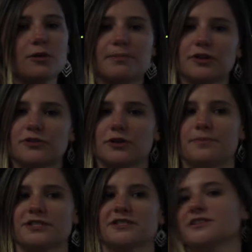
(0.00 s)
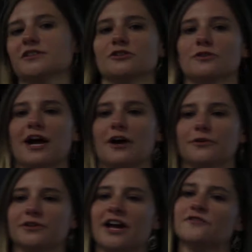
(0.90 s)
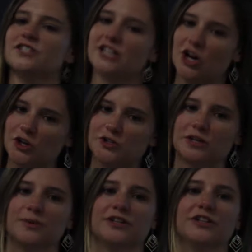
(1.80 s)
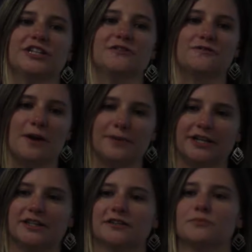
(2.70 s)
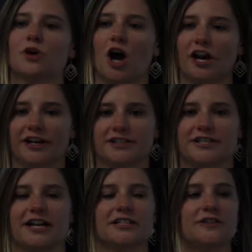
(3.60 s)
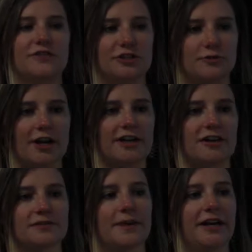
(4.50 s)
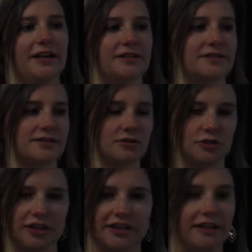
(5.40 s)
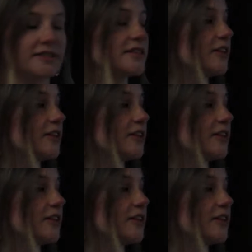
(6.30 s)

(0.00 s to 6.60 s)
all built their businesses around kind of stereotypically feminine products and activities, right? Cosmetics, cooking, et